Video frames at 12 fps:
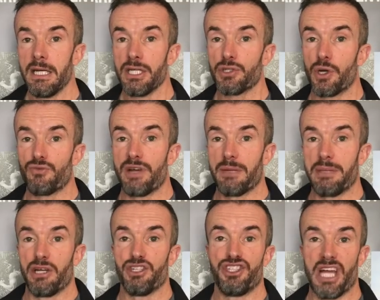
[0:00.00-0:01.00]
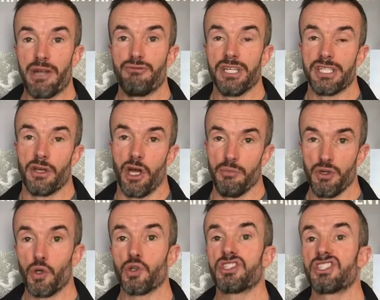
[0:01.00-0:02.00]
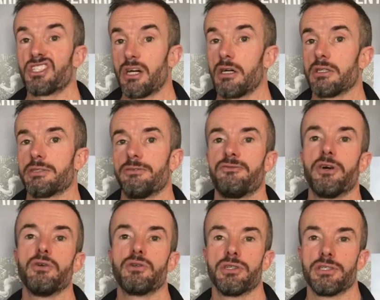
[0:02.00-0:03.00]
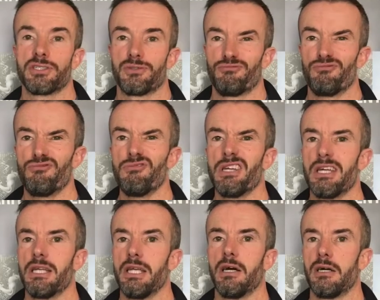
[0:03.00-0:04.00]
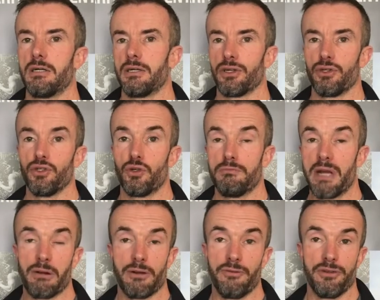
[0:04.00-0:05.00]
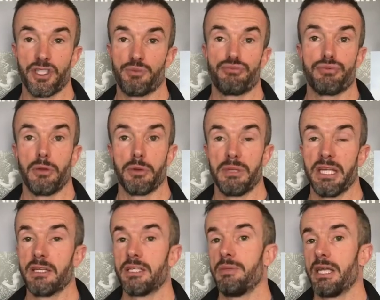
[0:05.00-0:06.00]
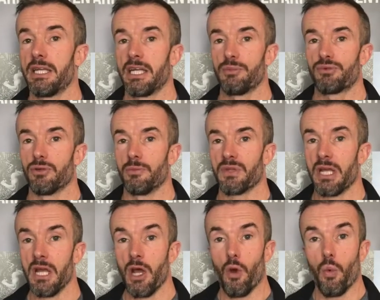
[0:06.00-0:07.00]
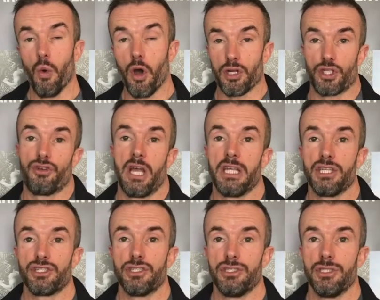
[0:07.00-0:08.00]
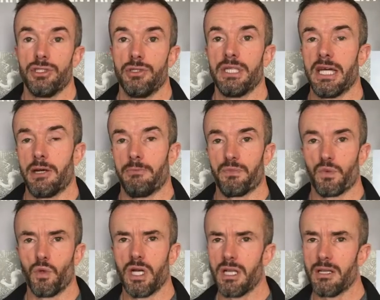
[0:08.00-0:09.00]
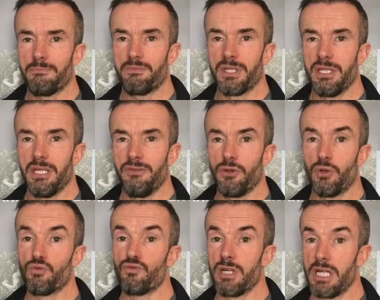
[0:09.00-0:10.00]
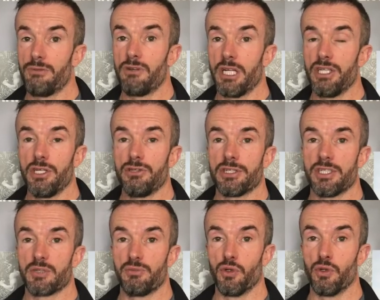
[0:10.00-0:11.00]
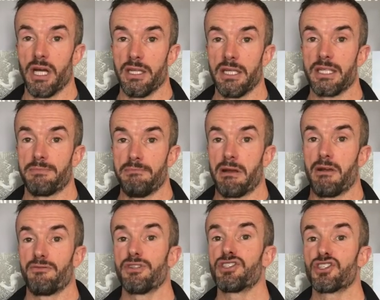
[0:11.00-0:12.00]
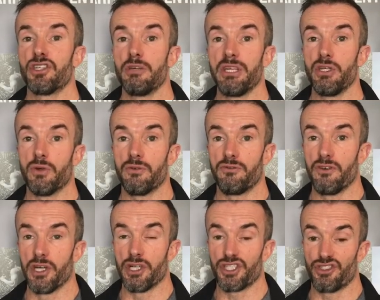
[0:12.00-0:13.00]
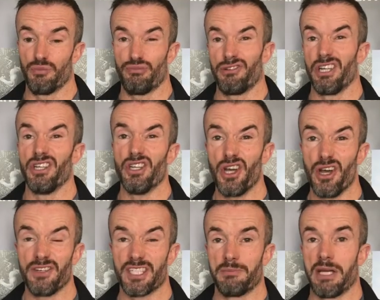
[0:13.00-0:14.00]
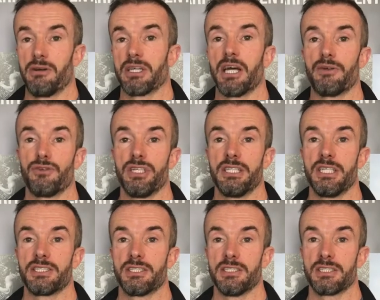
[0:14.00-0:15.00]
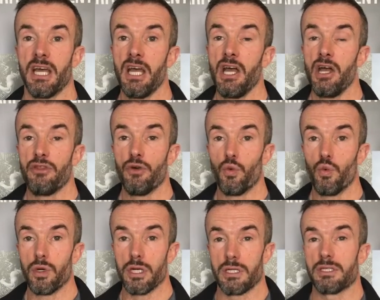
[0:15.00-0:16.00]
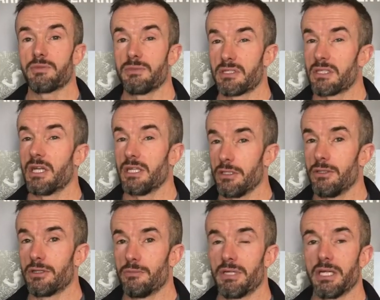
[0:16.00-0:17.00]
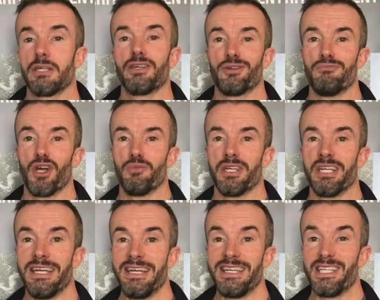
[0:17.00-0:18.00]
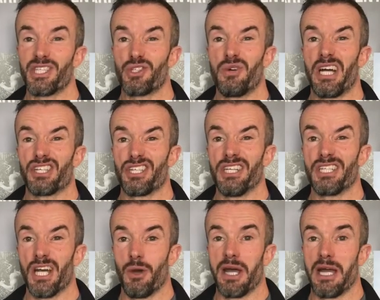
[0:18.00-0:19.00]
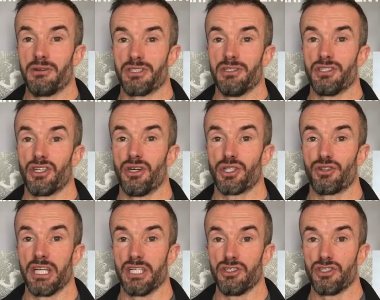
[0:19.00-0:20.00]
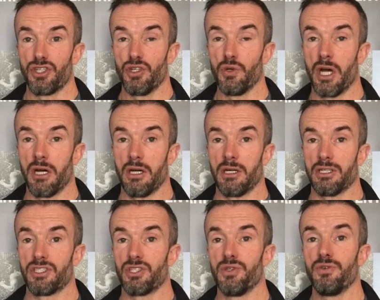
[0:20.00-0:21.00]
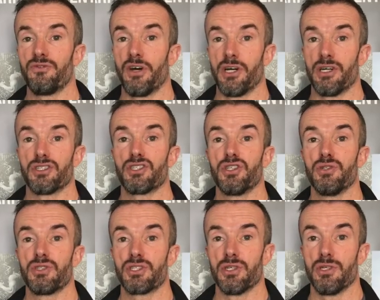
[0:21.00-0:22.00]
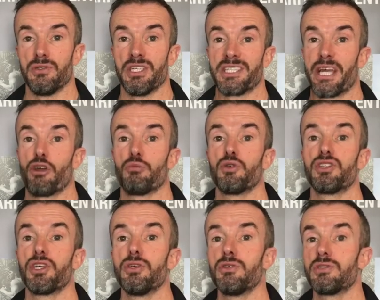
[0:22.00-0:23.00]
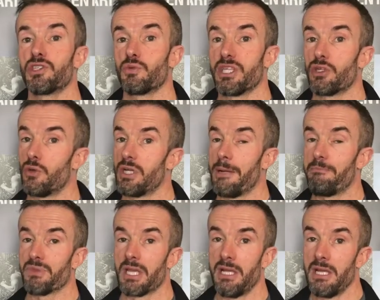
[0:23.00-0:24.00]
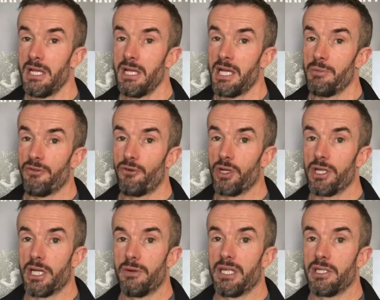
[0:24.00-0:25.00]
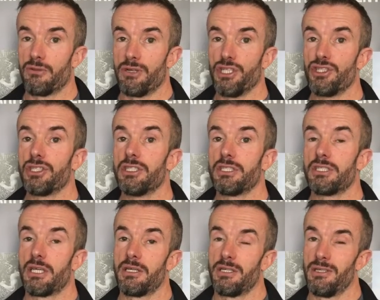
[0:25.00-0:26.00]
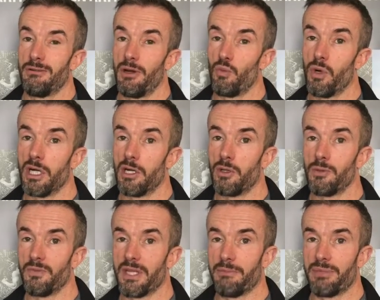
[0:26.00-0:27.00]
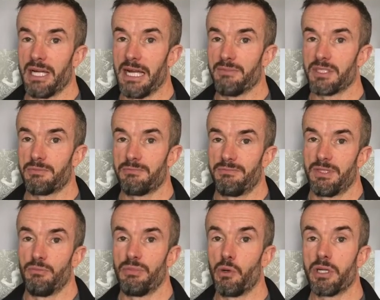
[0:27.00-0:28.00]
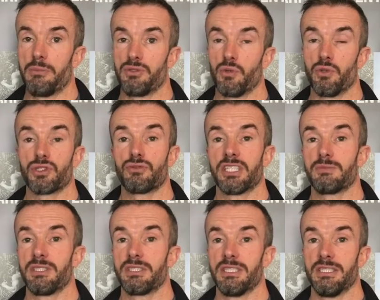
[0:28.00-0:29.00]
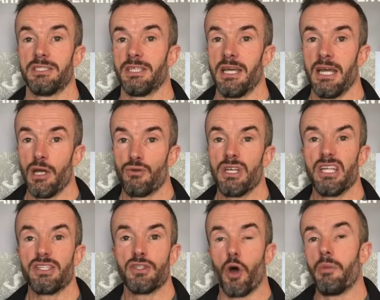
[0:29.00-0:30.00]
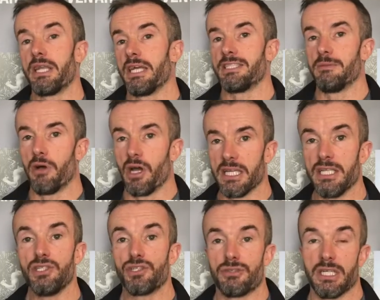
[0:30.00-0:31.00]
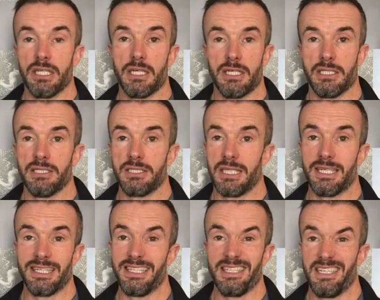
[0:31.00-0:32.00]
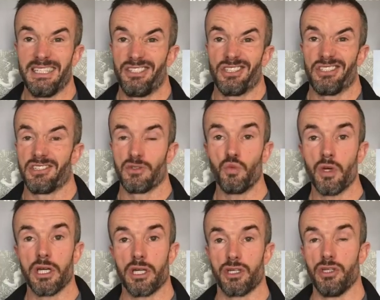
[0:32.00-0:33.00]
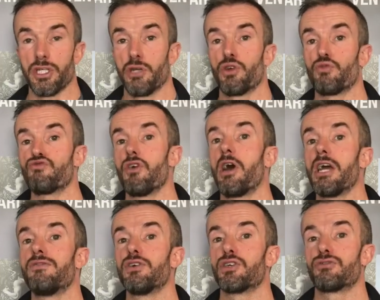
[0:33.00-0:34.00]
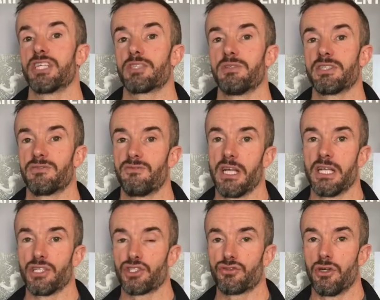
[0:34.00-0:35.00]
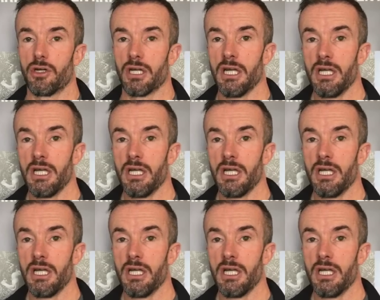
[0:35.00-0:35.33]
So around about January time, you'll start to focus really hard on your marathon that's probably going to be in April. What training should you do now? Well, if you're really new to the sport and this marathon is going to be your first, you're pretty nervous about covering the distance, the worst mistake you could make at the moment is to actually go out and start training too hard, too far, too soon, the terrible twos as we call it. And before you know it, you're injured, you're unwell, and perhaps the build up towards Christmas is really dominated by injury, and it just doesn't work. You don't arrive at Christmas feeling strong.